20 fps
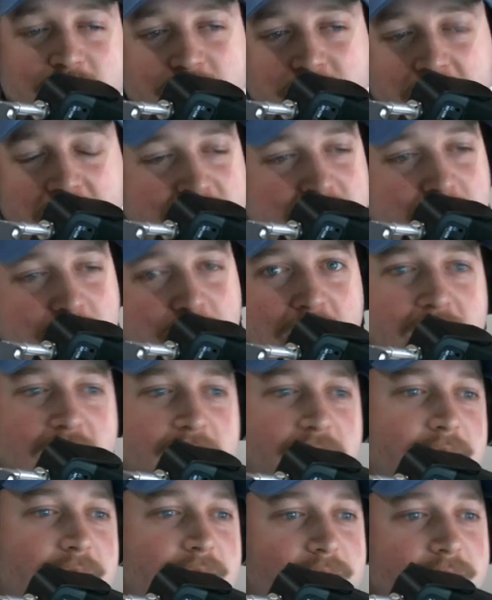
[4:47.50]
Barca
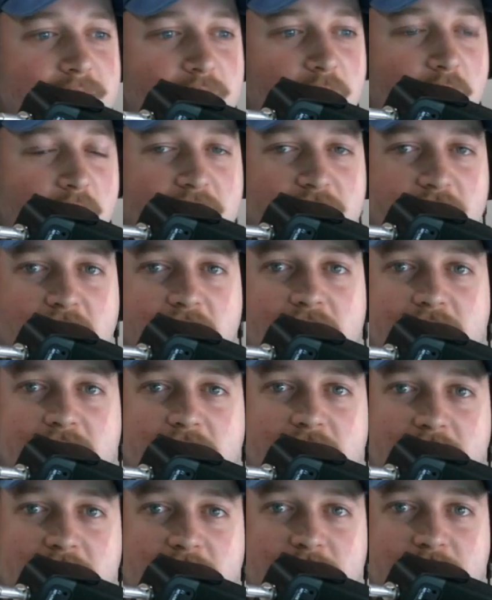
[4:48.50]
play whatever,
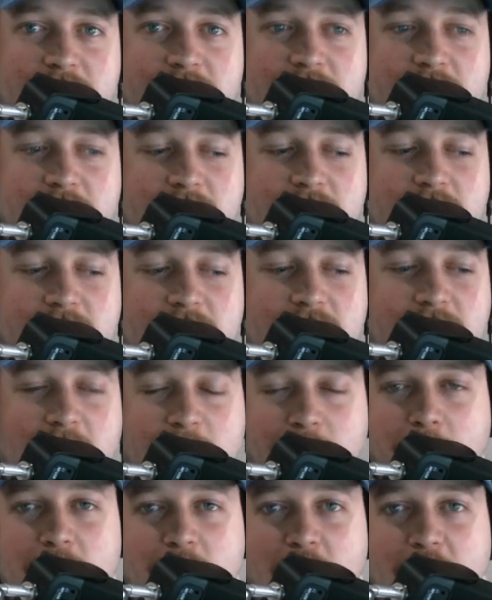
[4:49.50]
they
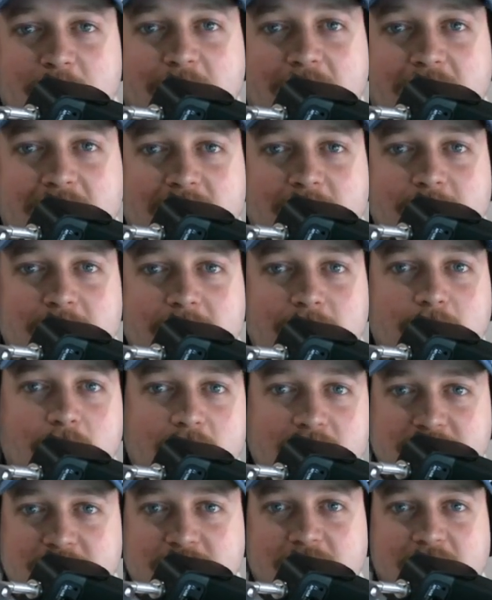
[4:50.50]
probably won't play their big
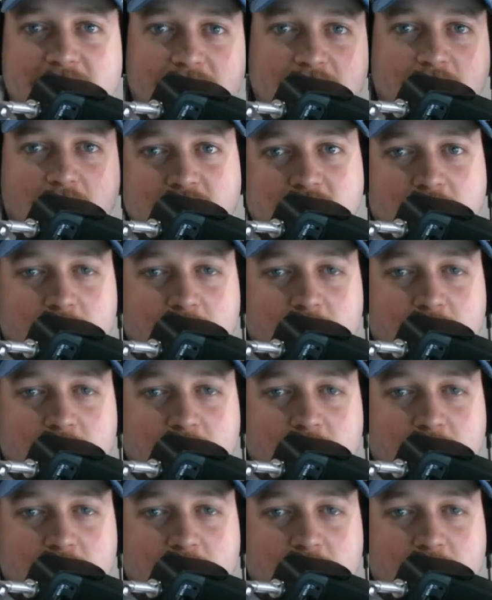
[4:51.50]
boys if they're locked